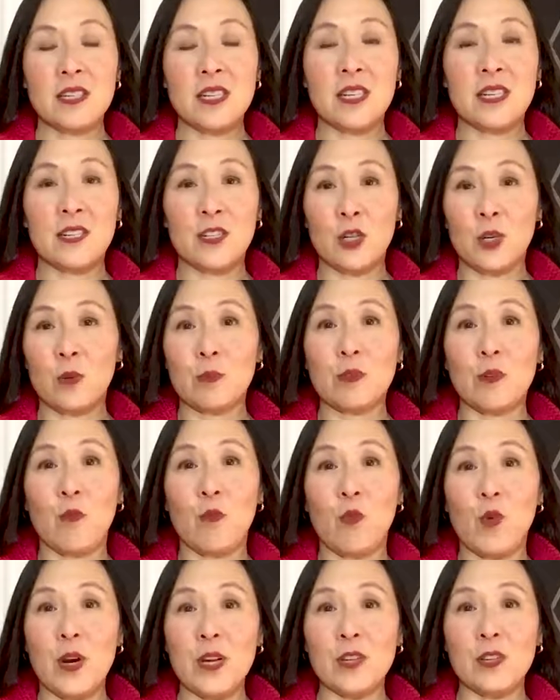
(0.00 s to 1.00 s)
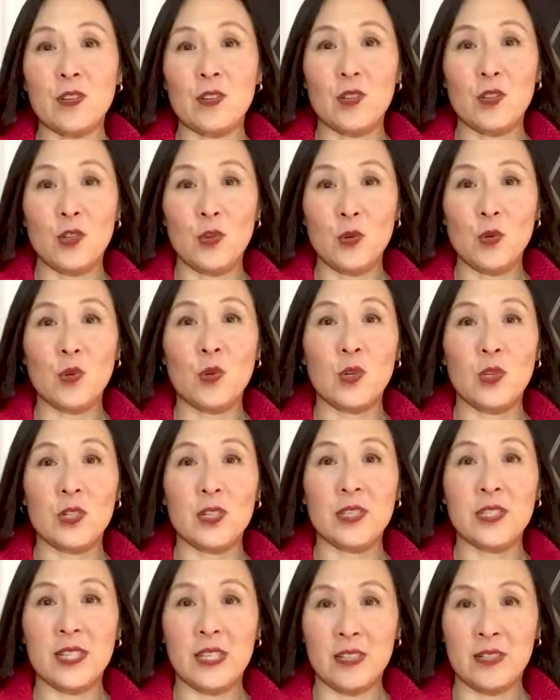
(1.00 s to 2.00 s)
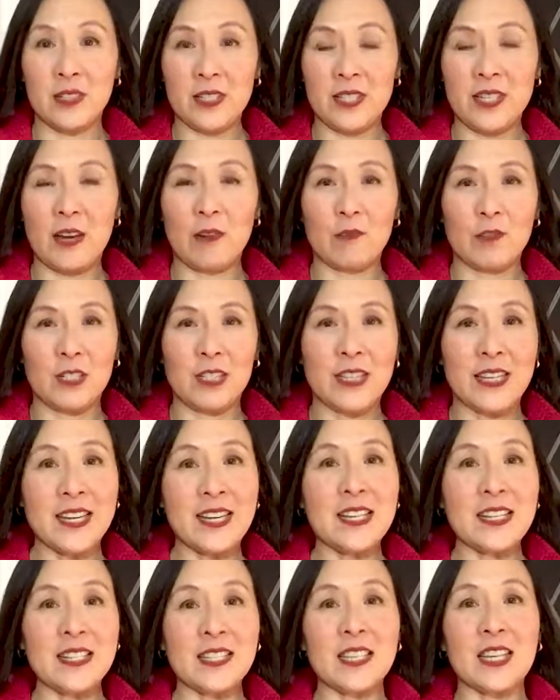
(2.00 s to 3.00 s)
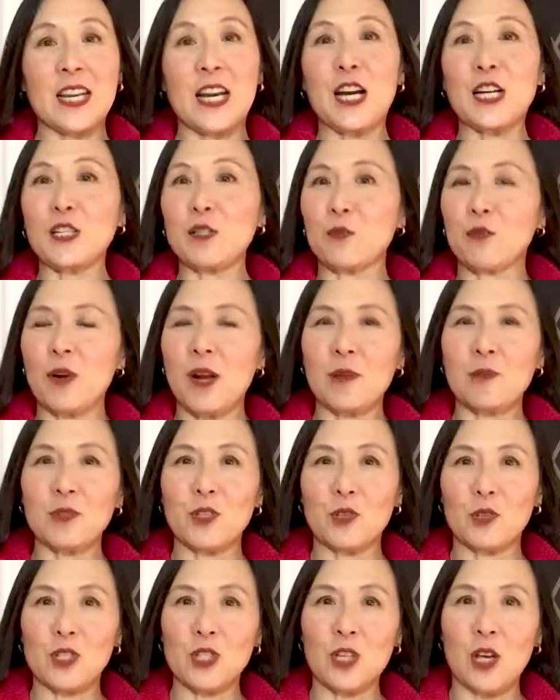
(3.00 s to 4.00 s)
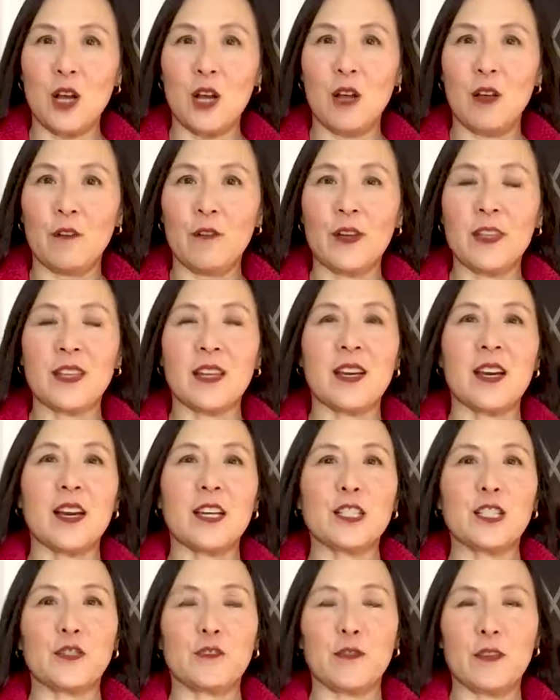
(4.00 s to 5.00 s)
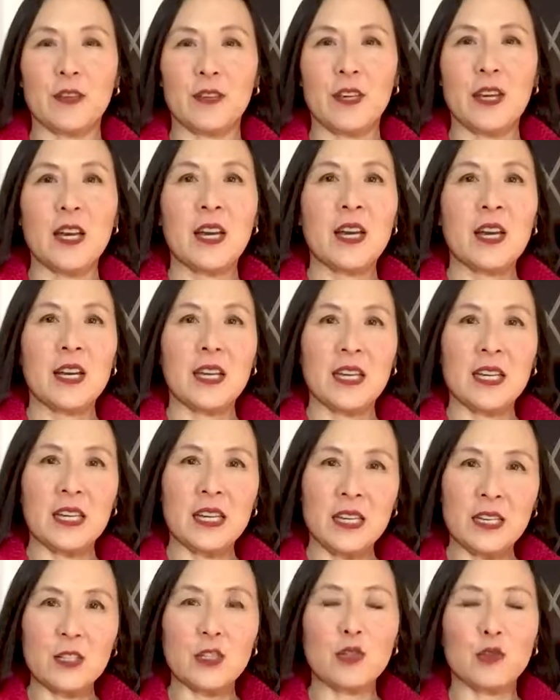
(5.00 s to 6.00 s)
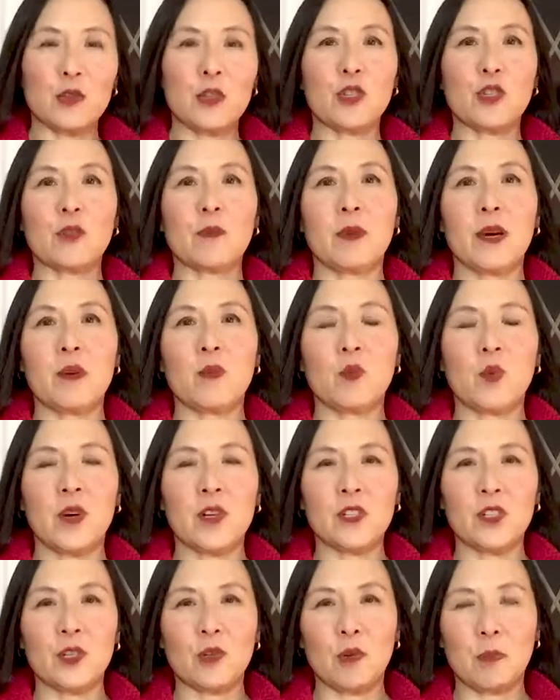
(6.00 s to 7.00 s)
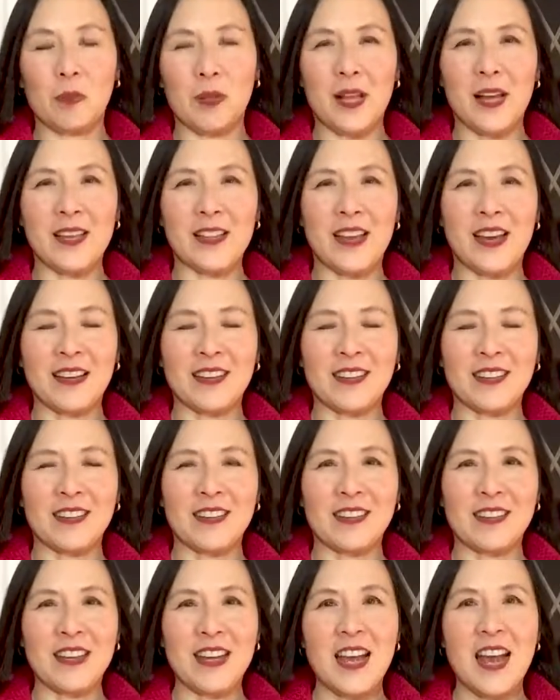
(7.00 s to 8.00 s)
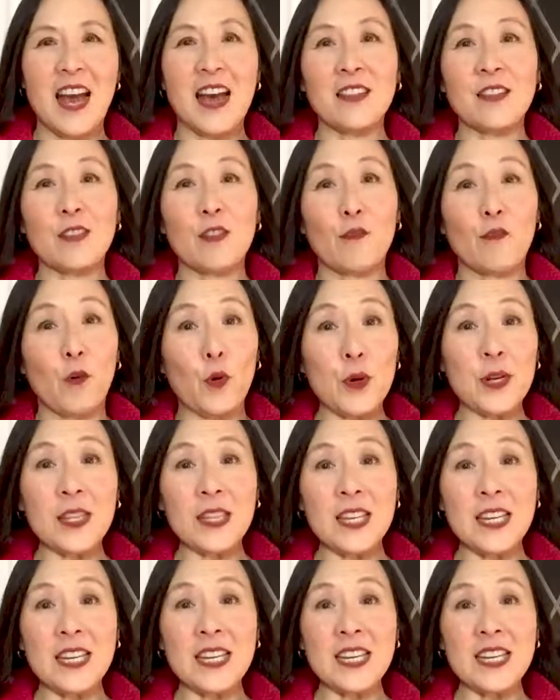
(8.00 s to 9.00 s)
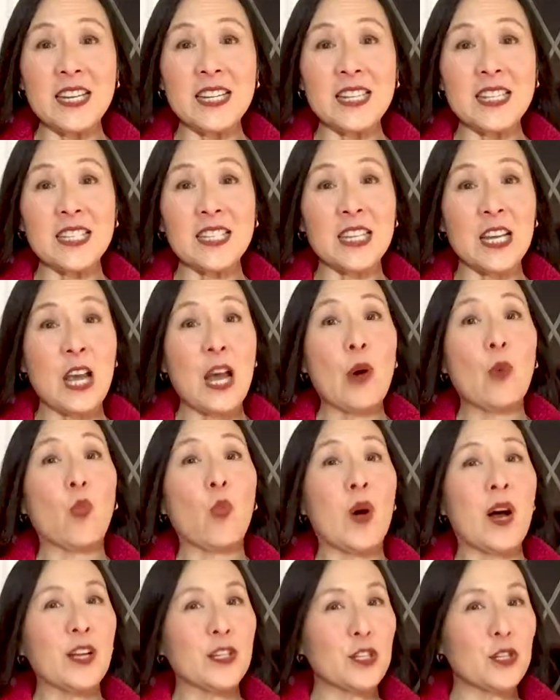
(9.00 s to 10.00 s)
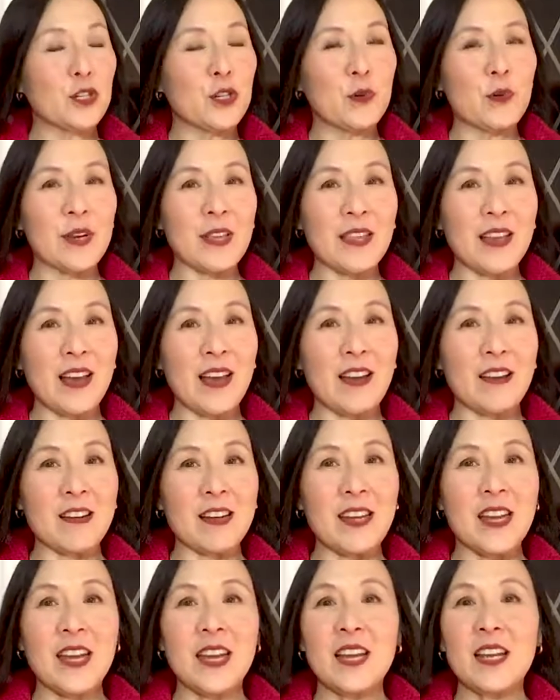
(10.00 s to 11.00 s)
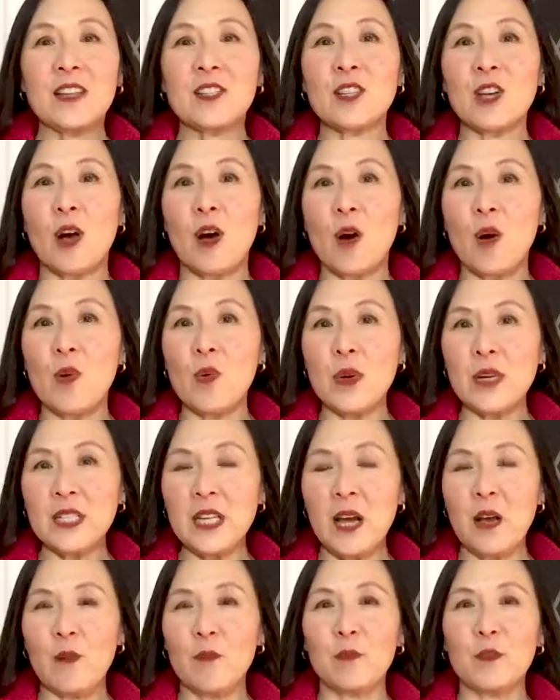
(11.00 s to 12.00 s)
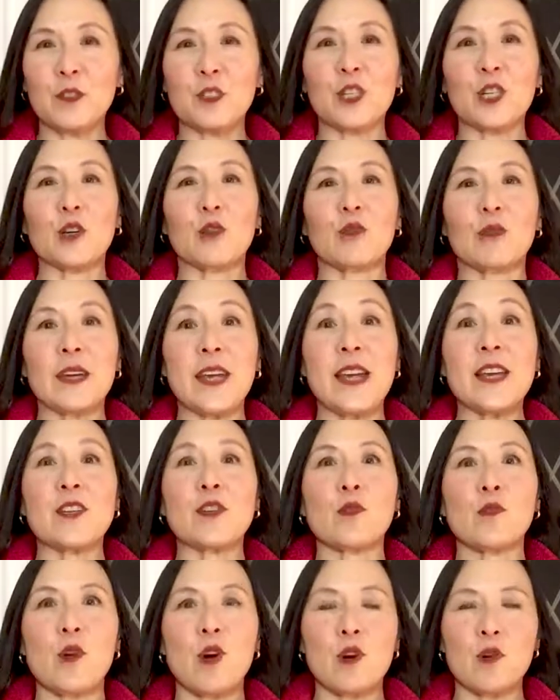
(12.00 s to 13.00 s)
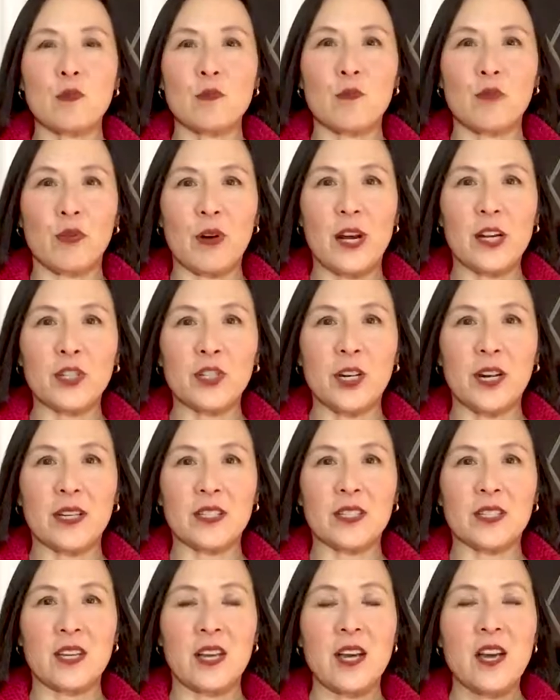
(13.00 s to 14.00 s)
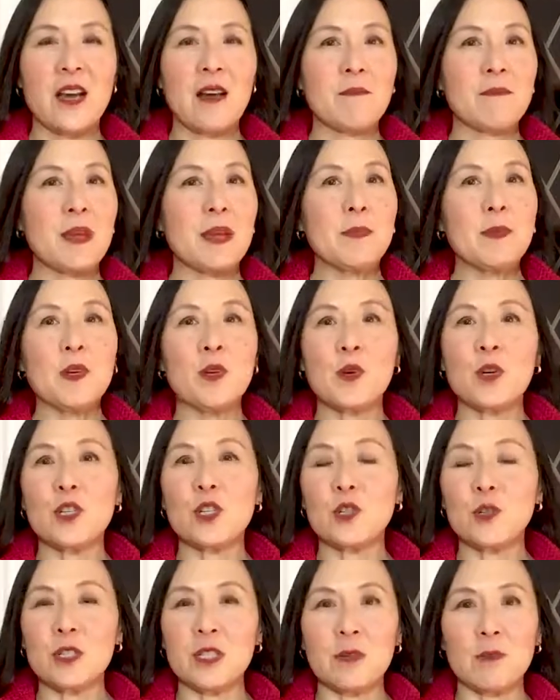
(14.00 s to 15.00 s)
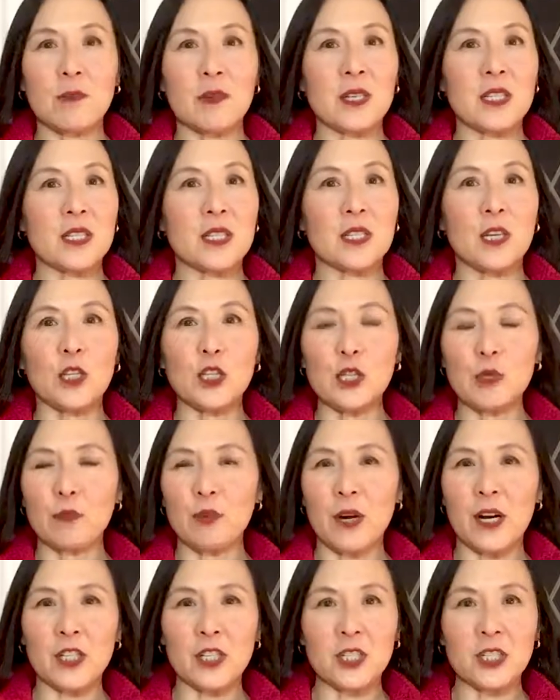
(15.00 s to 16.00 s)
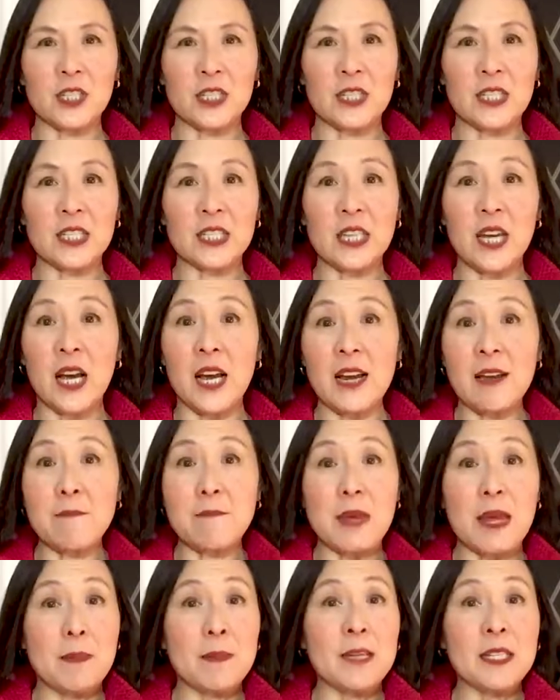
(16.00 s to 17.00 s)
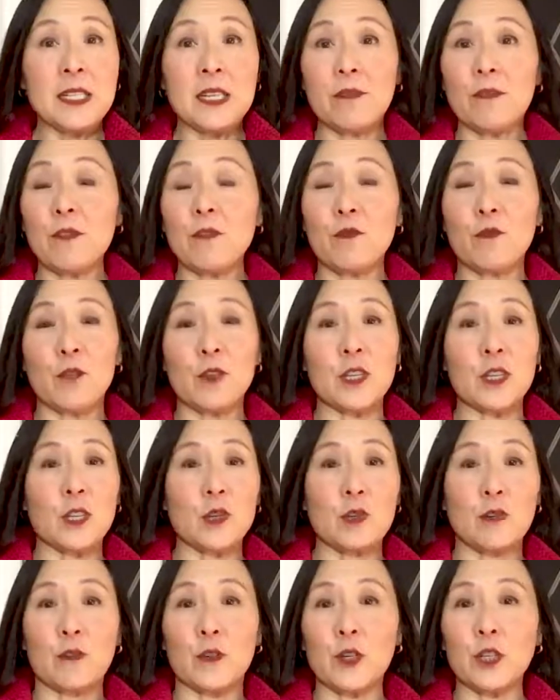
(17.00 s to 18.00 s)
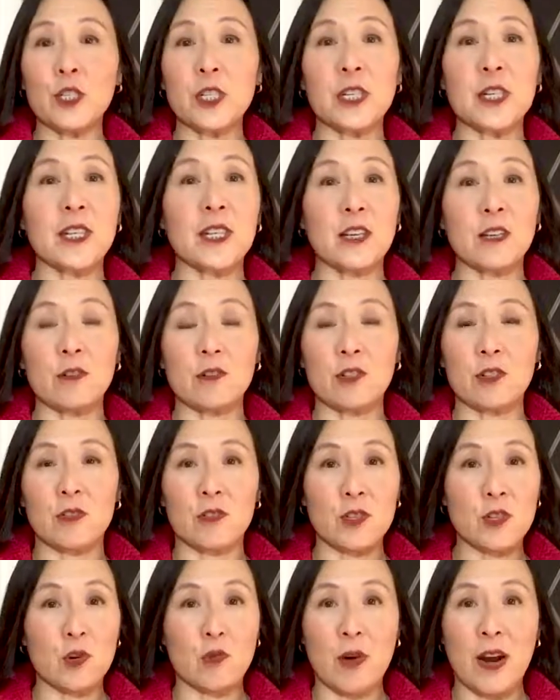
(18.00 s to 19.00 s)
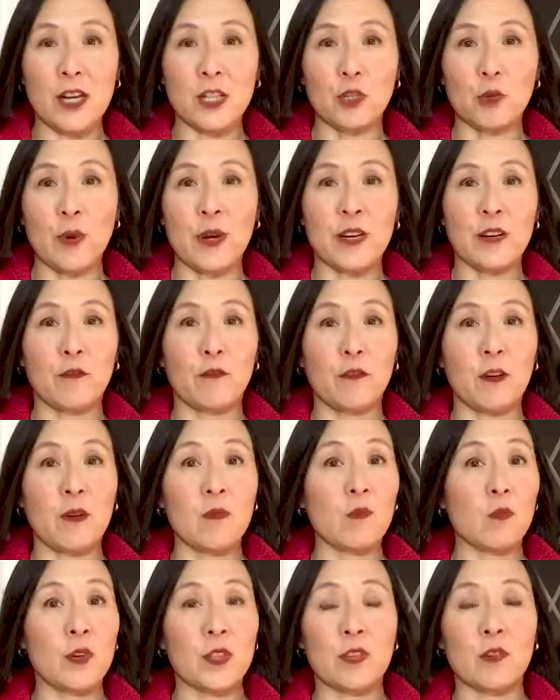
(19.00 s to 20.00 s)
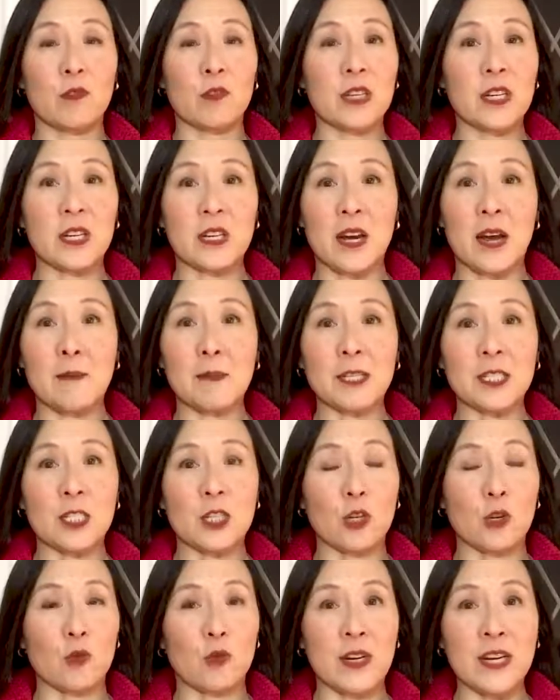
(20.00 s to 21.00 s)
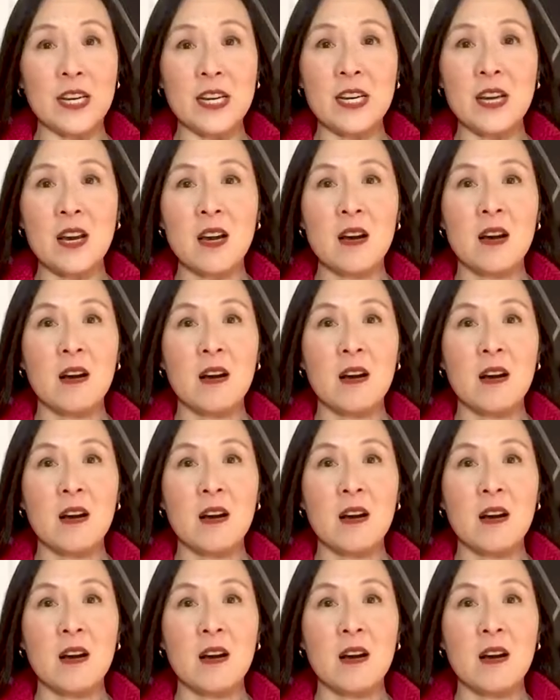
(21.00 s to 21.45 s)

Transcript: in terms of what your skill set really is, the kinds of problems you solve, and the kinds of industries you might want to apply that in. And then the fourth thing is, while you're doing that, it's always helpful to create your own projects. Maybe you could do some consulting projects on the side. Maybe it's even for the university that you graduated from with your economics degree.